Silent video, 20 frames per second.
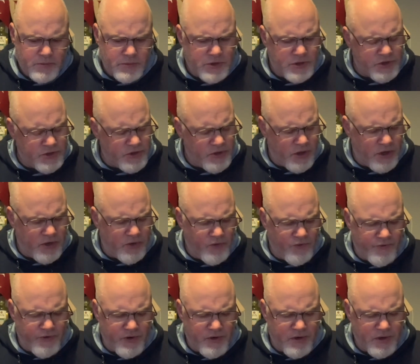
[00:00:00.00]
It's not
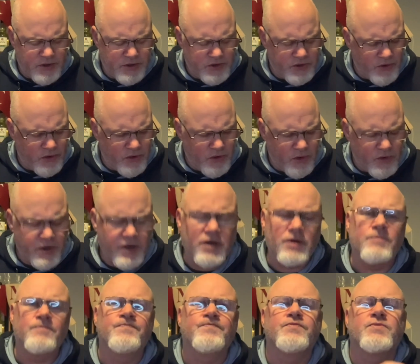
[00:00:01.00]
it's not long in it.
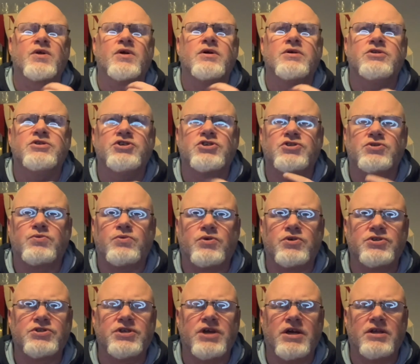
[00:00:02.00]
Just
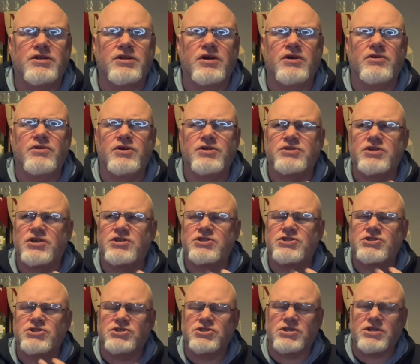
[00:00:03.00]
towards the end there, there's a
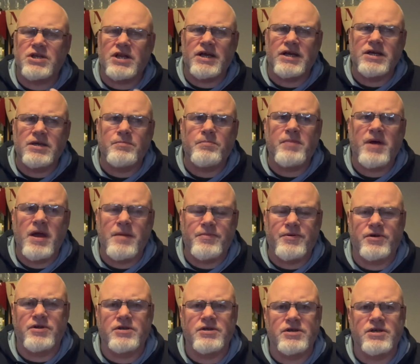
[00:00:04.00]
slight
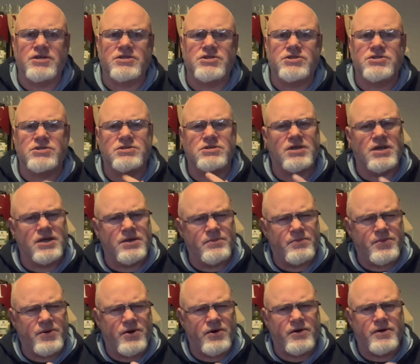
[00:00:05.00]
pepperiness, slight
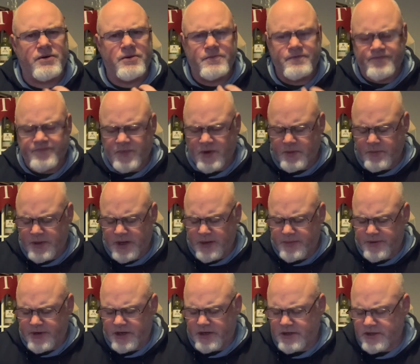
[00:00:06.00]
burn
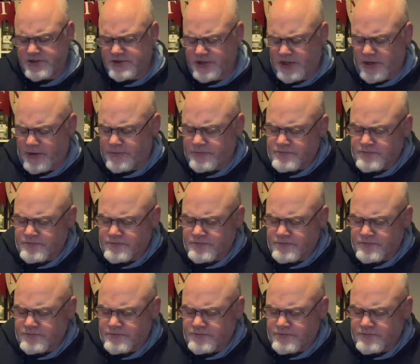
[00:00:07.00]
pepperiness there.